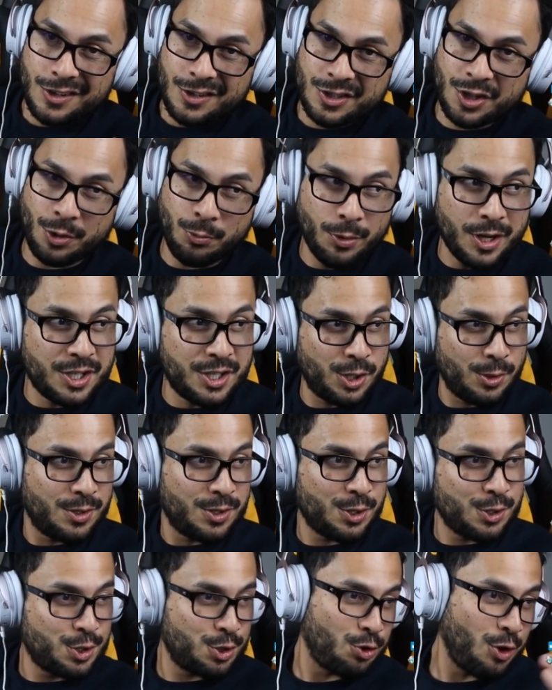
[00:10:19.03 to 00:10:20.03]
to reduce
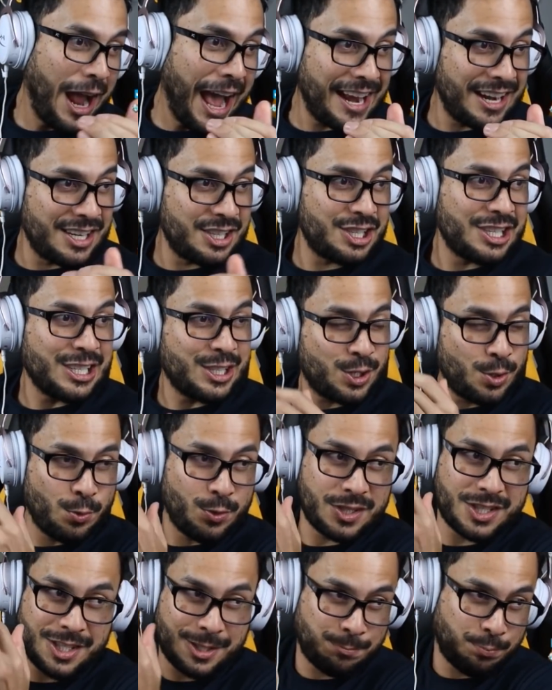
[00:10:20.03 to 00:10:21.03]
your strategy to
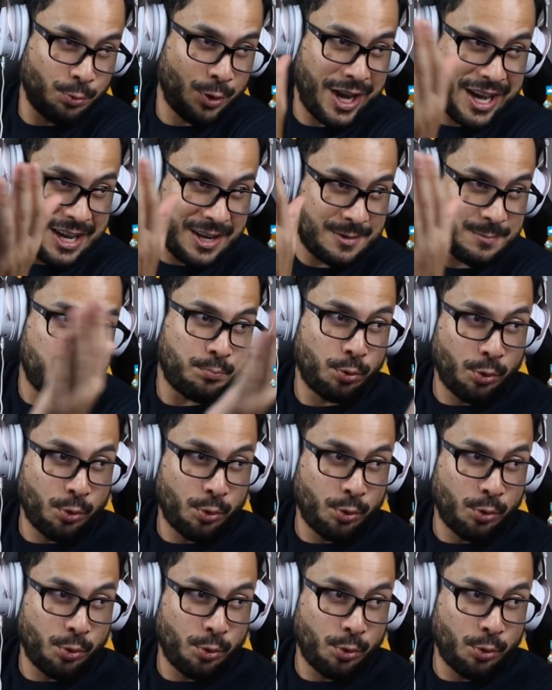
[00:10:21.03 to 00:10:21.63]
a spray and